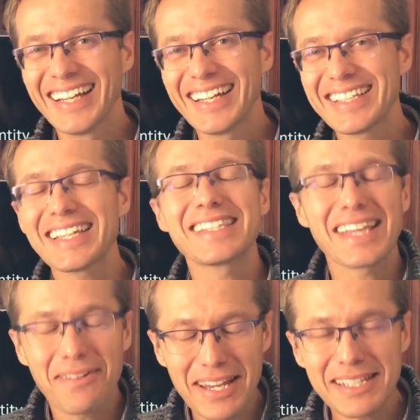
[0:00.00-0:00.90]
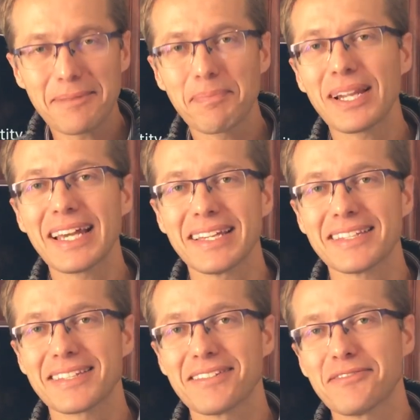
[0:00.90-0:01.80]
he says, there is a
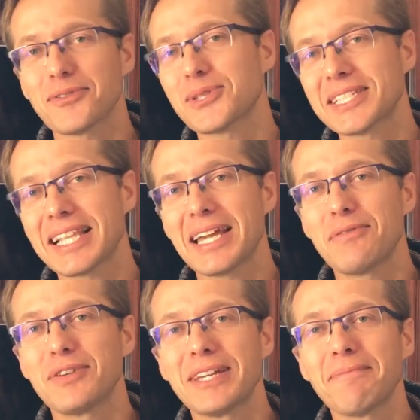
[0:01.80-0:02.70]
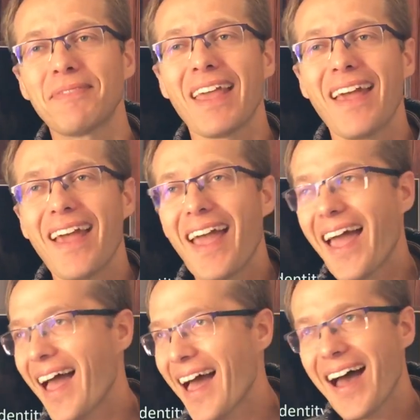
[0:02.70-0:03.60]
place for slavery.
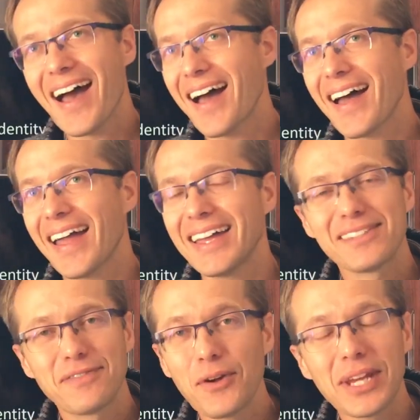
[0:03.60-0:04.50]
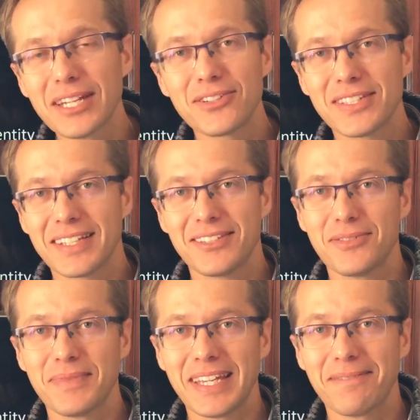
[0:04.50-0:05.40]
Uh, it's very interesting to
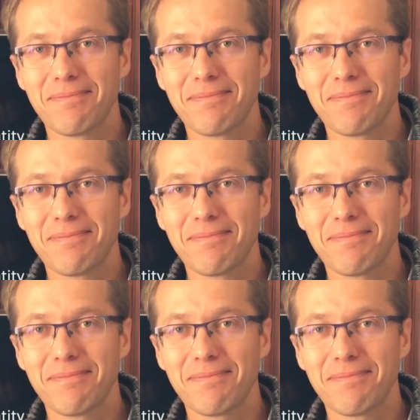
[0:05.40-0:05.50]
me